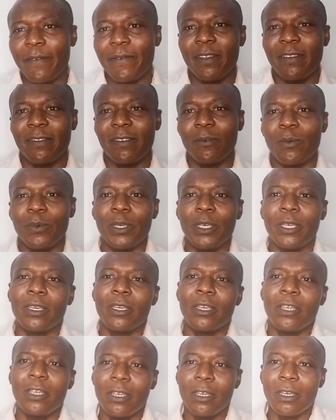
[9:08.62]
days a week.
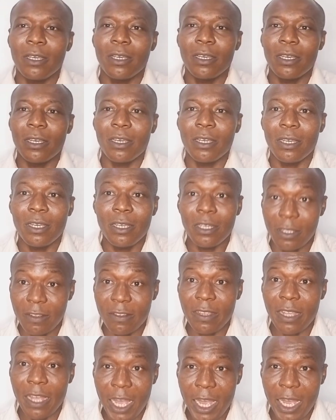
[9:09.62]
It is
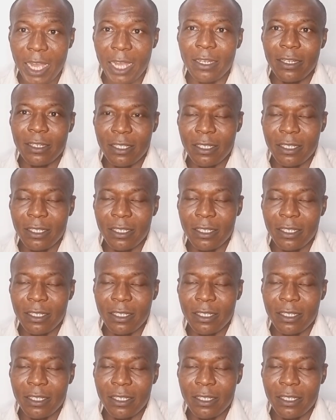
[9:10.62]
hard.